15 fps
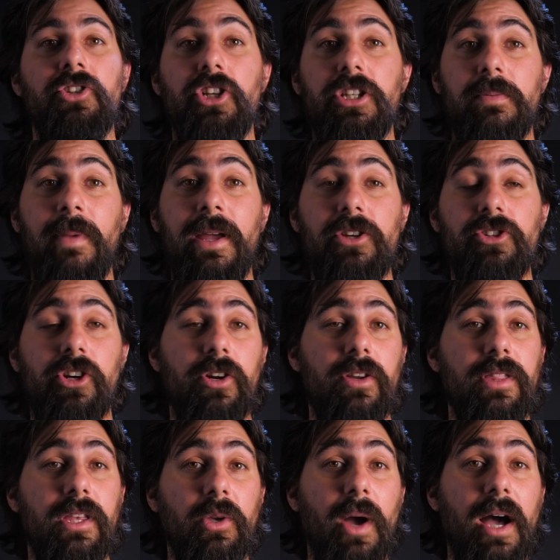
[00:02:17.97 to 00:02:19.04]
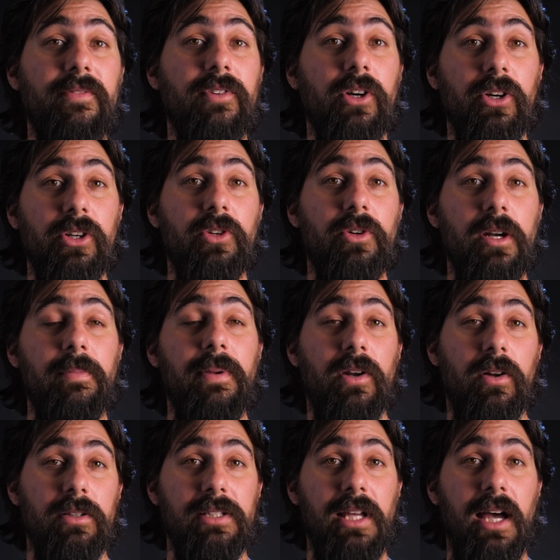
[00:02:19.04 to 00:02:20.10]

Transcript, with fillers: Just make sure that you have a good grip at all